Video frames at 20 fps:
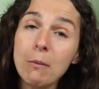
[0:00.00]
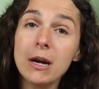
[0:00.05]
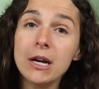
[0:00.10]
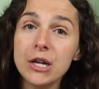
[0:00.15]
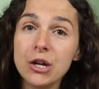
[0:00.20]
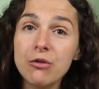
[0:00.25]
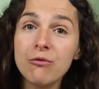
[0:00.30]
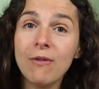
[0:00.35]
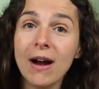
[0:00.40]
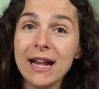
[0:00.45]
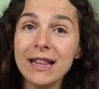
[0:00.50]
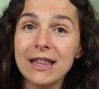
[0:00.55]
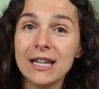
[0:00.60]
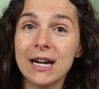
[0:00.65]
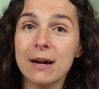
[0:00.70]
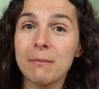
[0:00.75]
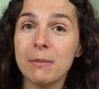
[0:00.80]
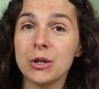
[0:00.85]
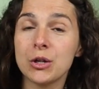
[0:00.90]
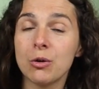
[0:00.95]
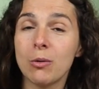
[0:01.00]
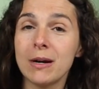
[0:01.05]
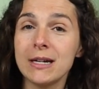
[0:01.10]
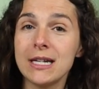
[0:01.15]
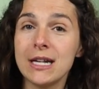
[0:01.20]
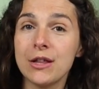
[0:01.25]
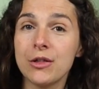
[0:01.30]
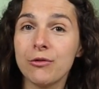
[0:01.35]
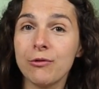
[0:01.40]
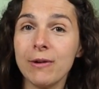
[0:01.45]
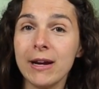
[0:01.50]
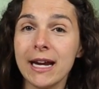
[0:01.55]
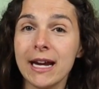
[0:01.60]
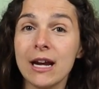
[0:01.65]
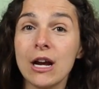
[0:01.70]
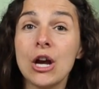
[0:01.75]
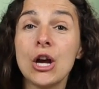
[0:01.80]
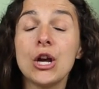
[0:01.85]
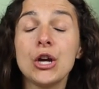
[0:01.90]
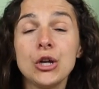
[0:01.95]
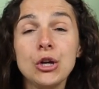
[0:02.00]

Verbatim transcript: when you write the number twenty-three,